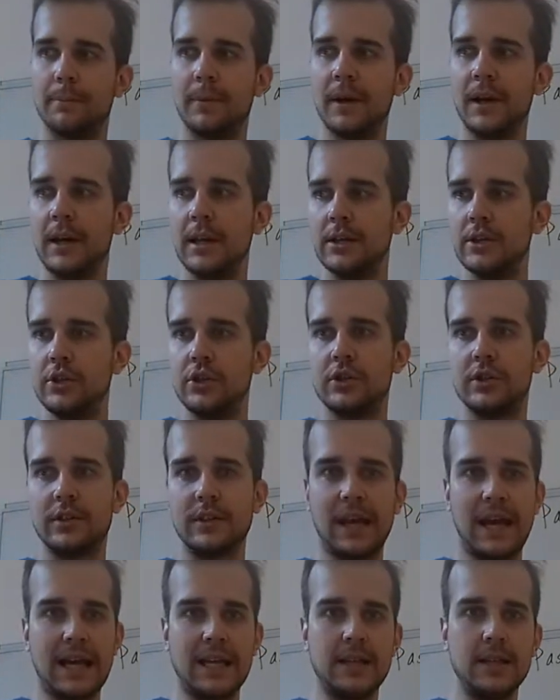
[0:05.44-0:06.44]
page
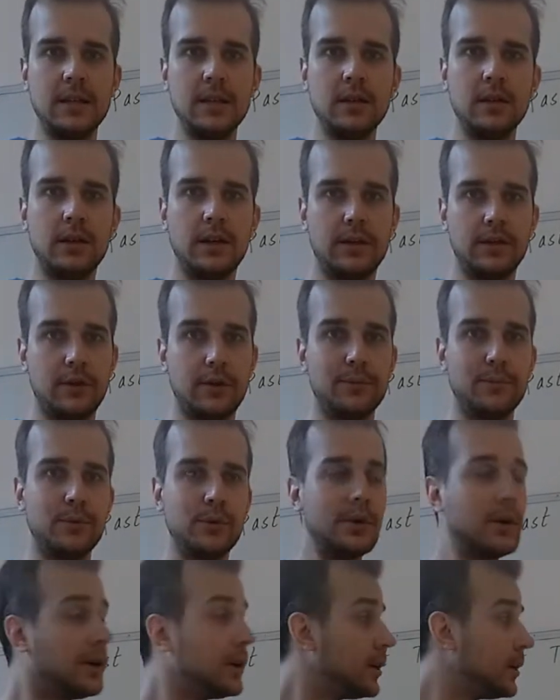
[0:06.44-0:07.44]
10 in your
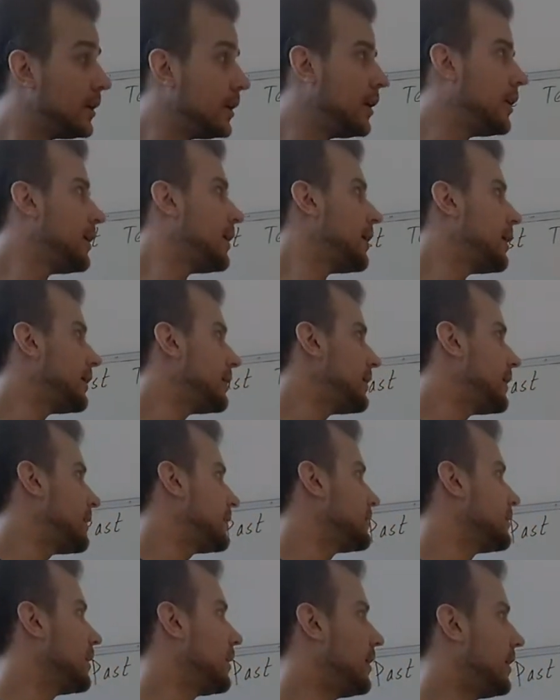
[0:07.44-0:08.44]
book,
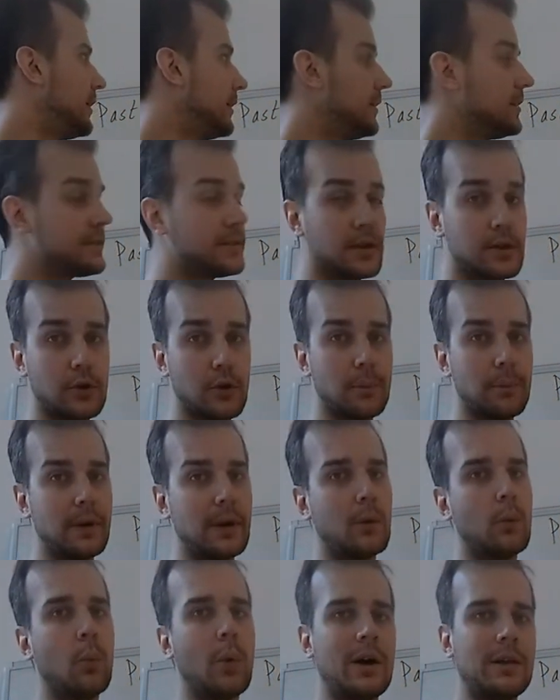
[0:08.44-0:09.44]
and it is the
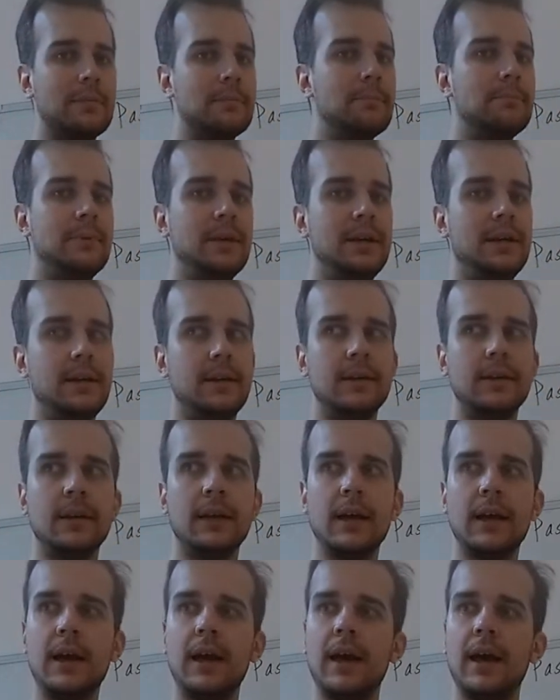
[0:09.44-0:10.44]
topic
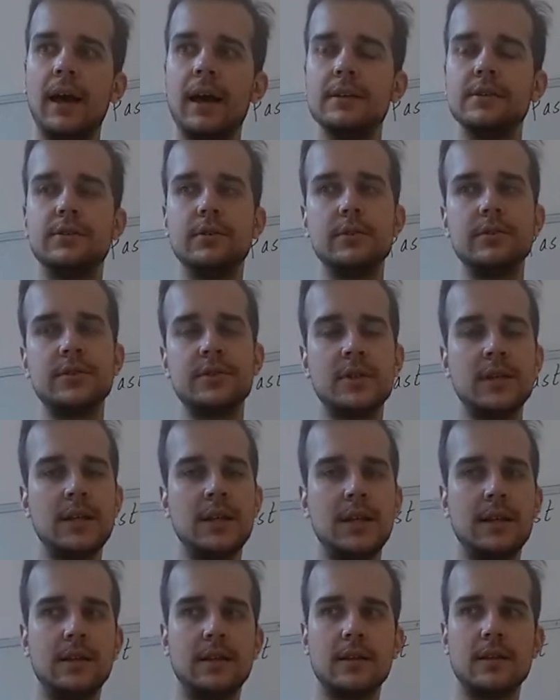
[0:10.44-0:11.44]
1b. As you
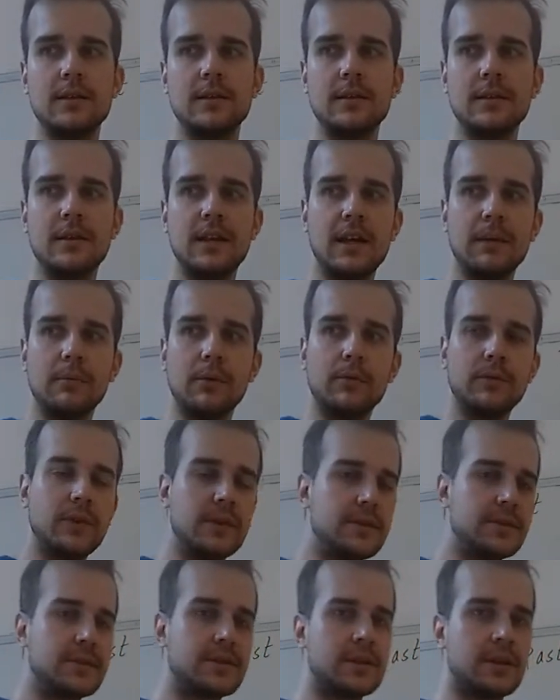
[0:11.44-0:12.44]
see, the name of
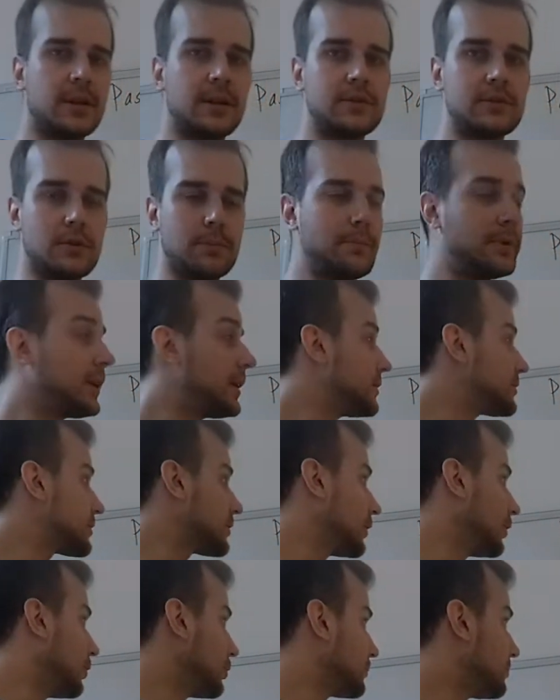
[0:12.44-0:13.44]
this topic
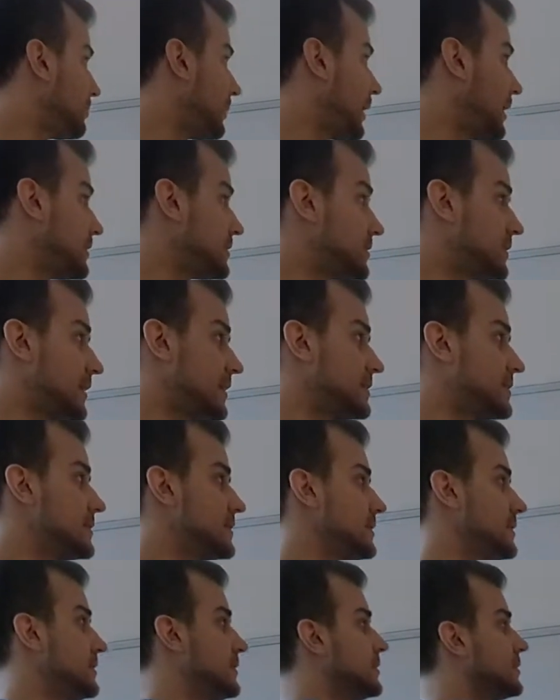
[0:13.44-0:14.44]
is called past
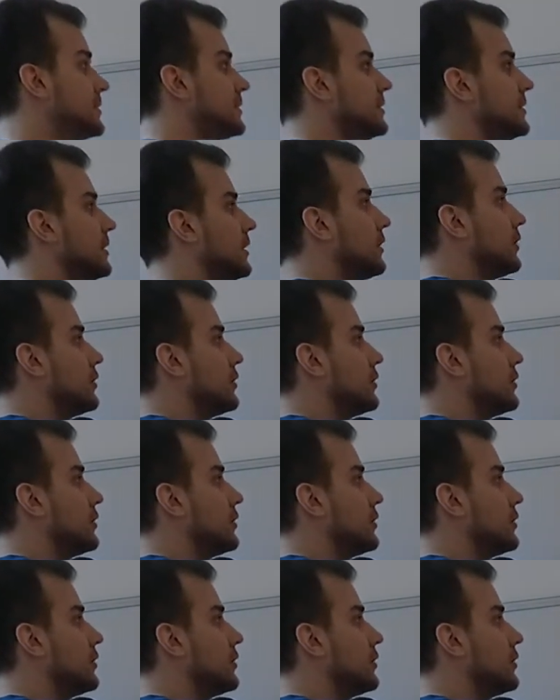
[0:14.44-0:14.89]
tenses